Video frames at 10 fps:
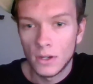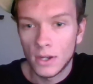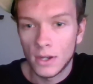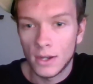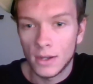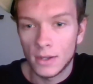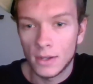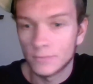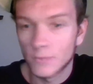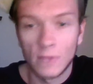
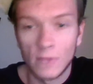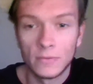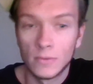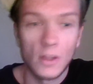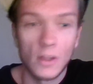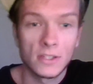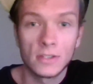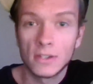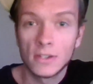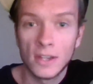I've lost it.
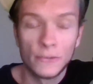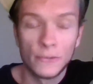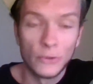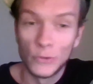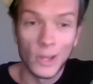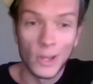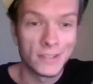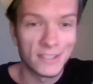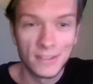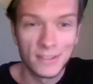If you guys
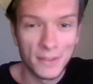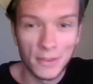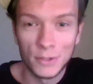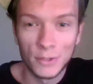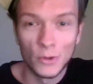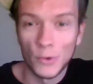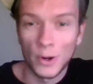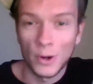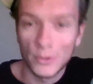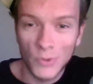think you know where I was
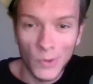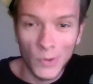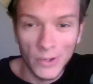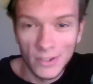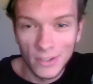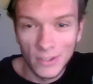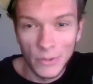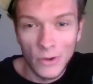going, let me know.